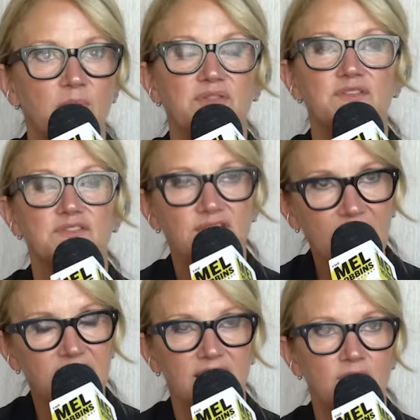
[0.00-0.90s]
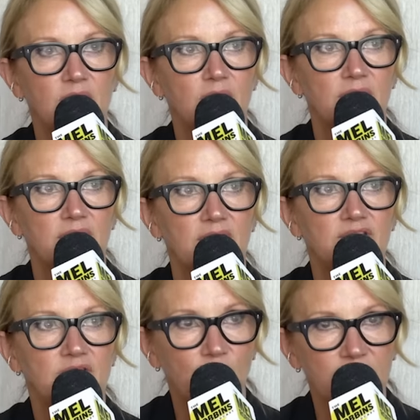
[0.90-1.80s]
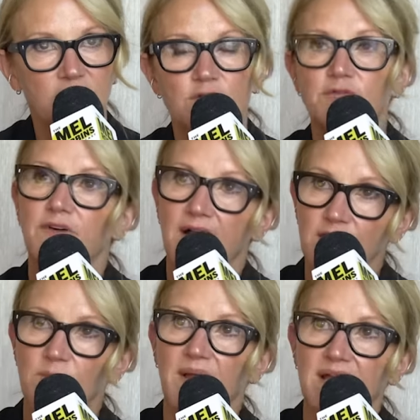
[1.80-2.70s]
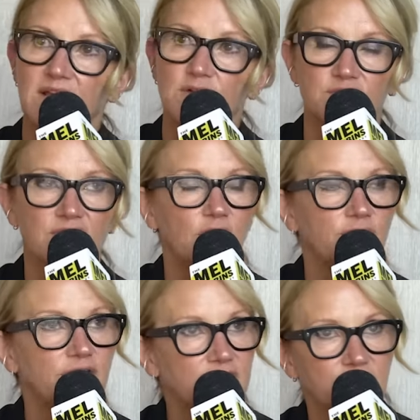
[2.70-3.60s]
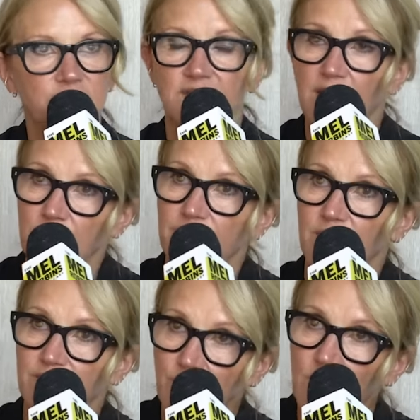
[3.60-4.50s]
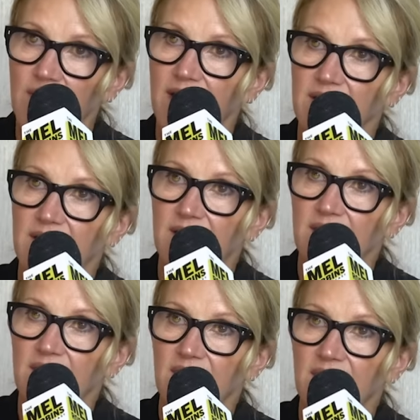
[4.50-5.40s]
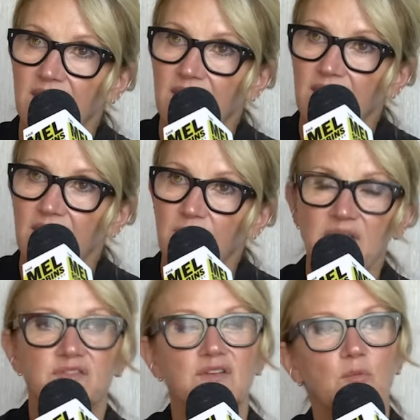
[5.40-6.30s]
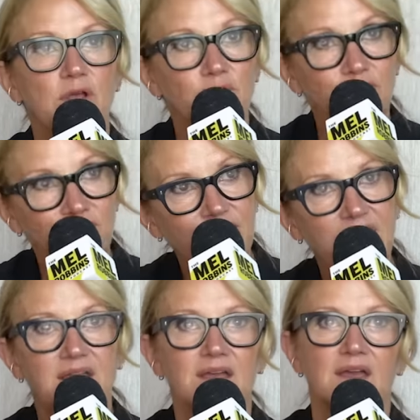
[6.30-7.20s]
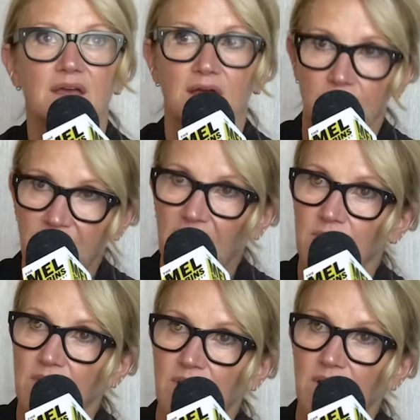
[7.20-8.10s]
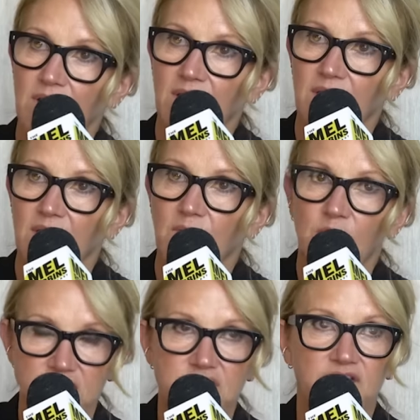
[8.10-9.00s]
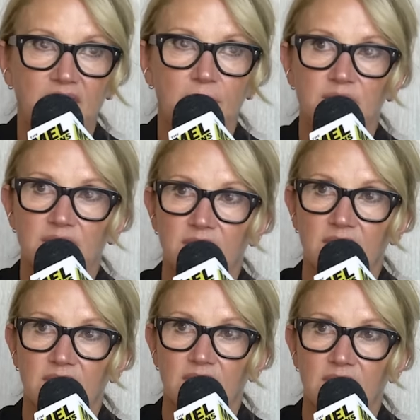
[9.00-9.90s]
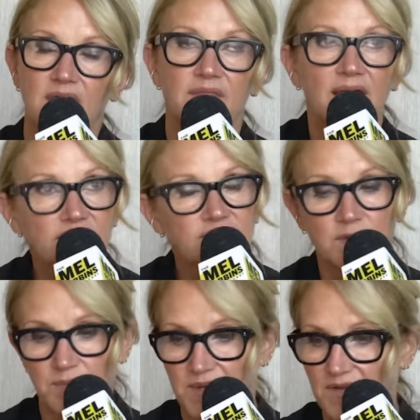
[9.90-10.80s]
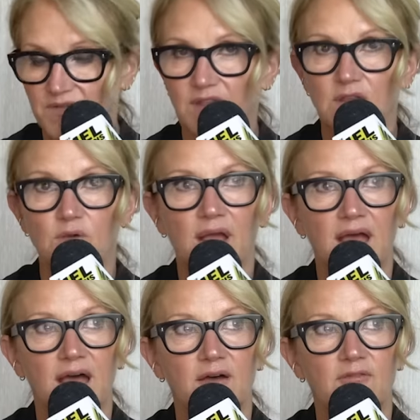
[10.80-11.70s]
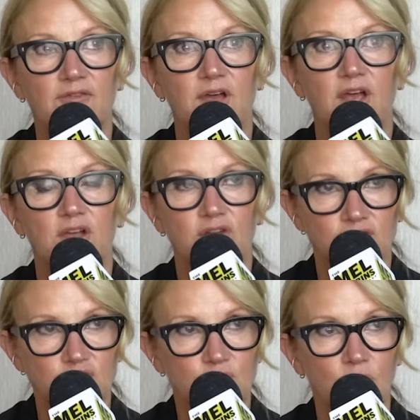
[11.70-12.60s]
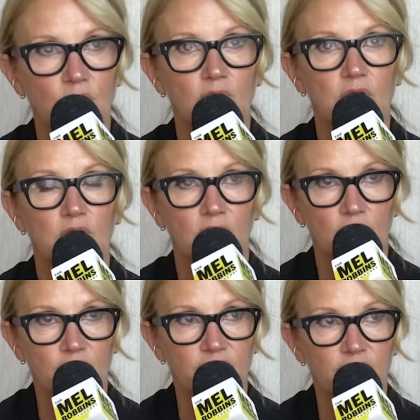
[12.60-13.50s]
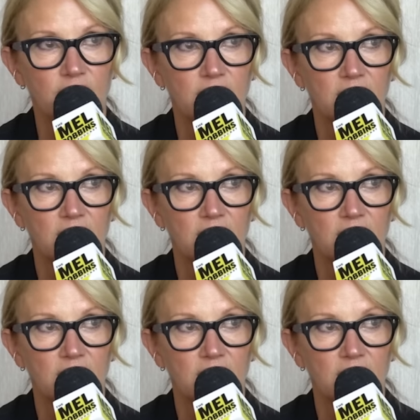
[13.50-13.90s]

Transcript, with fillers: But the second arrow is the one that you fire back at yourself into the center of your forehead based on what you think about what just happened. And that's the piece that you have control over.